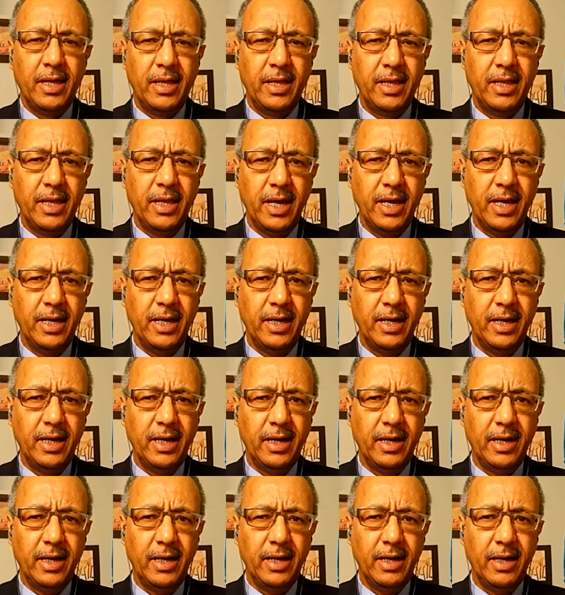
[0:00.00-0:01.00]
Then
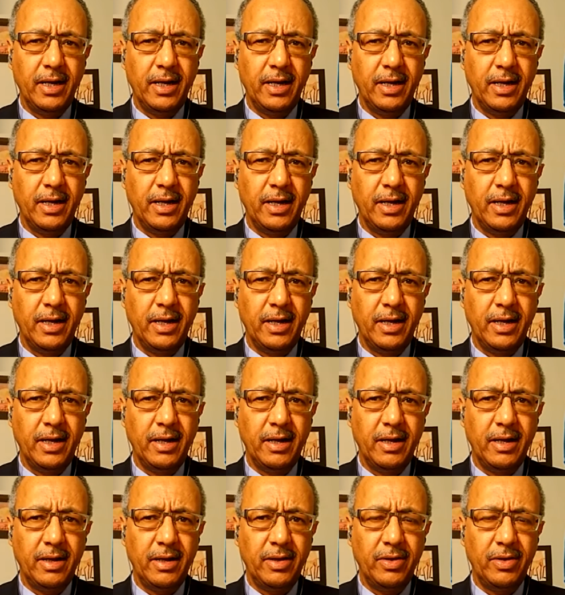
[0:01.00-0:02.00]

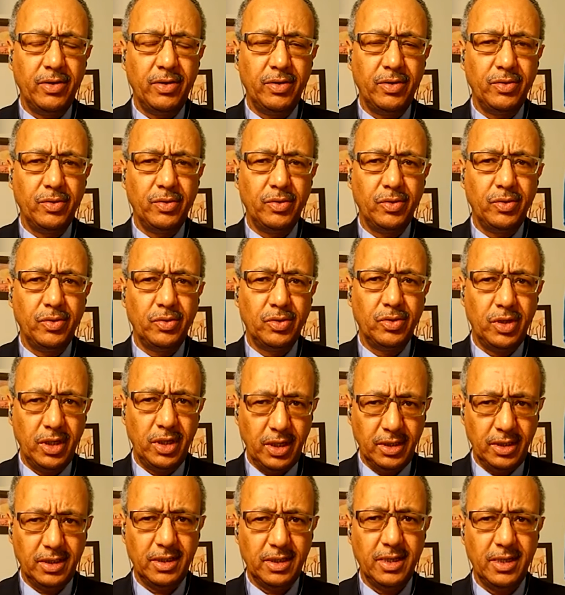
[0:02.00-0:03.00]
you
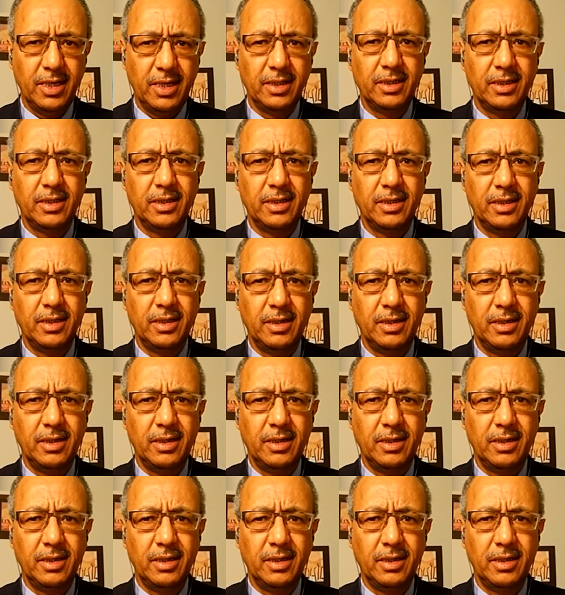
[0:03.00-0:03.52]
hit that